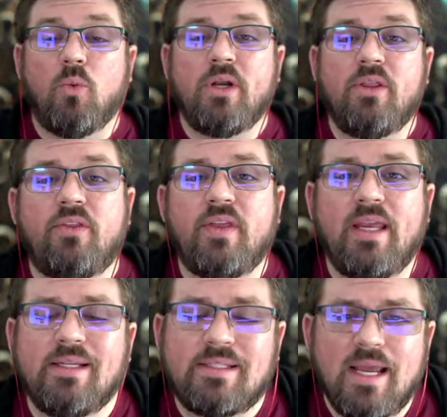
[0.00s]
One of the
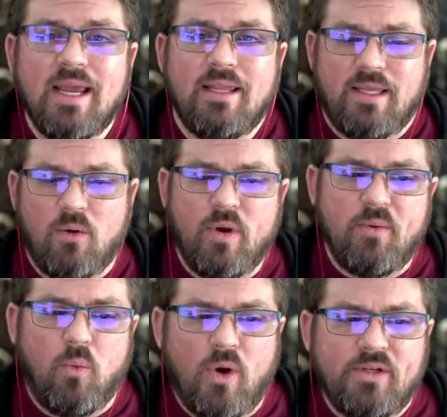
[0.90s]
things that
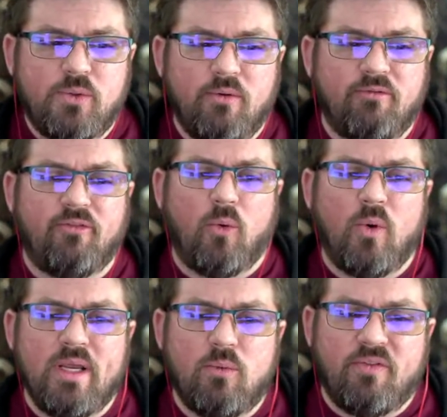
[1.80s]
we want to
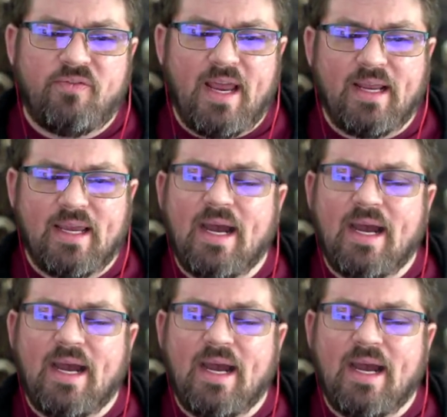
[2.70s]
avoid with that